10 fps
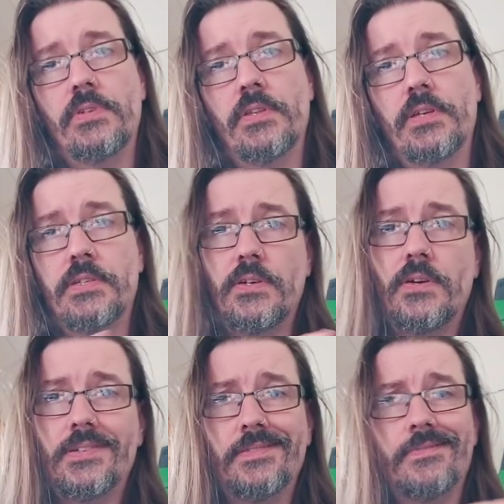and other
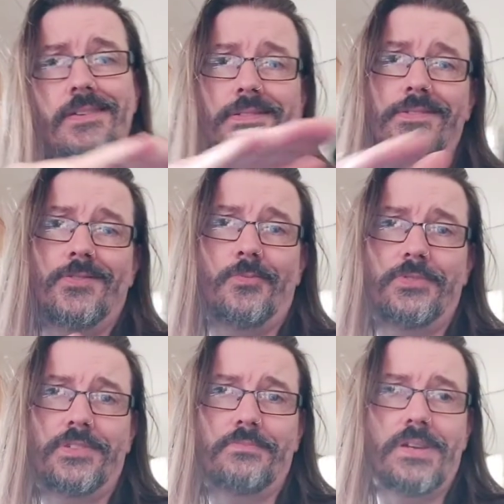guitars are rounded
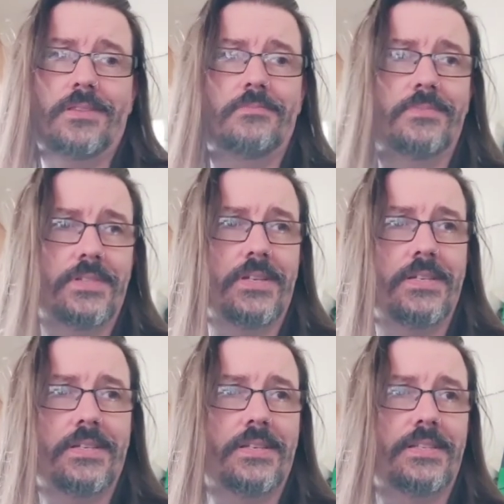tops to make them
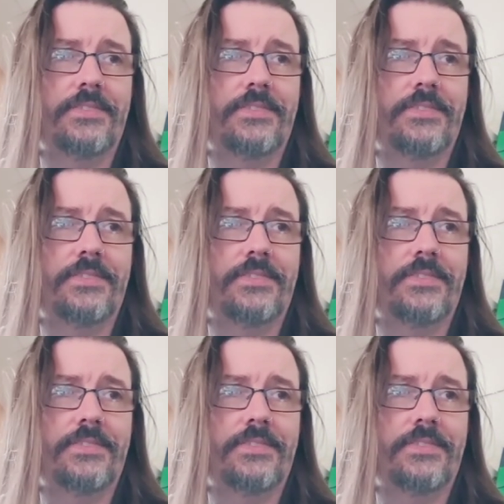slightly